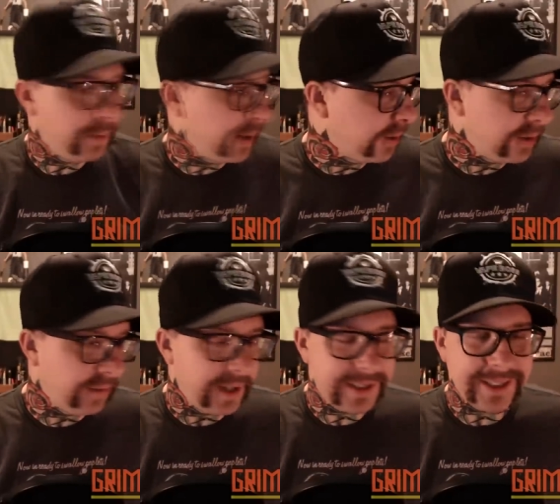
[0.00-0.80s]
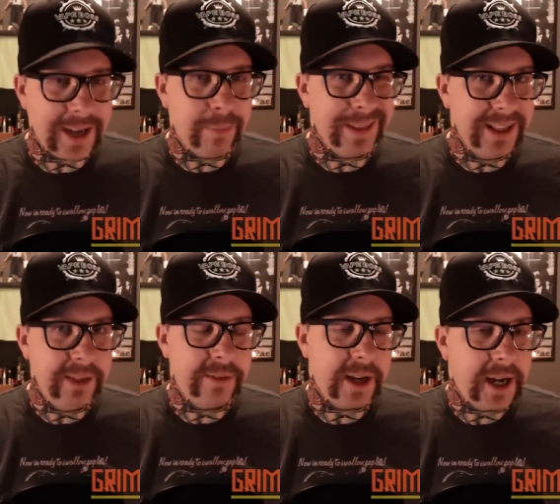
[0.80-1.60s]
my own devices, I
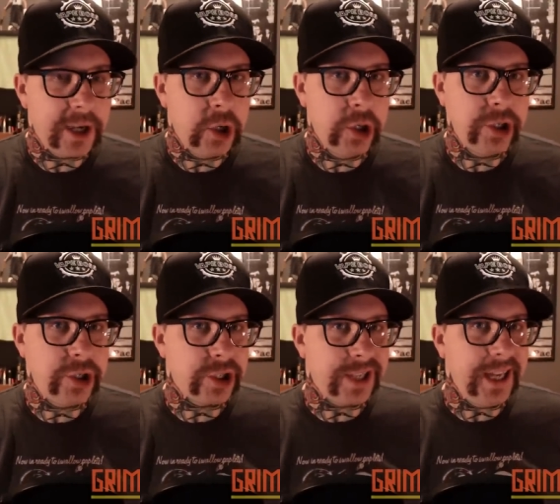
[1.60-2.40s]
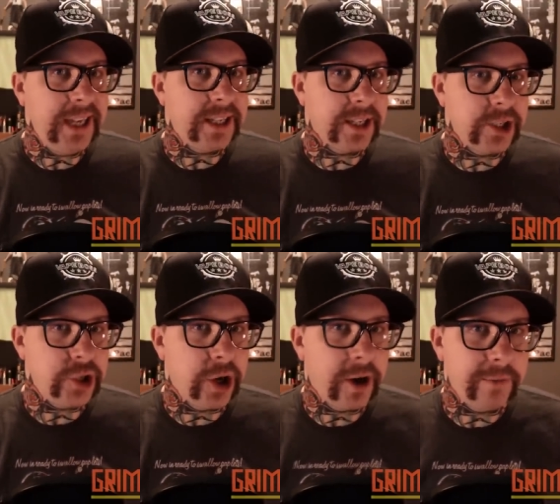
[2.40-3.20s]
believe that I could just eat a
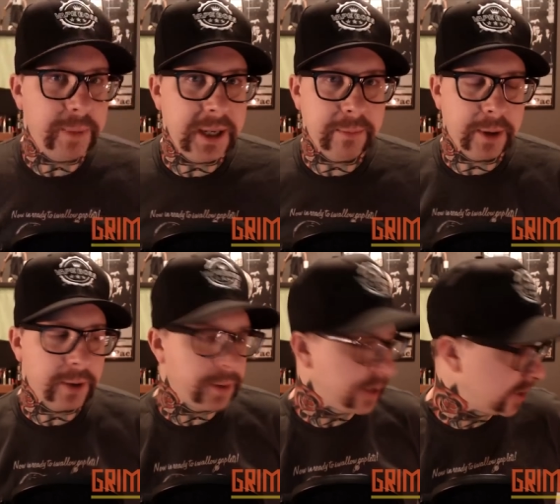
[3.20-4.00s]
jar of peanut butter with a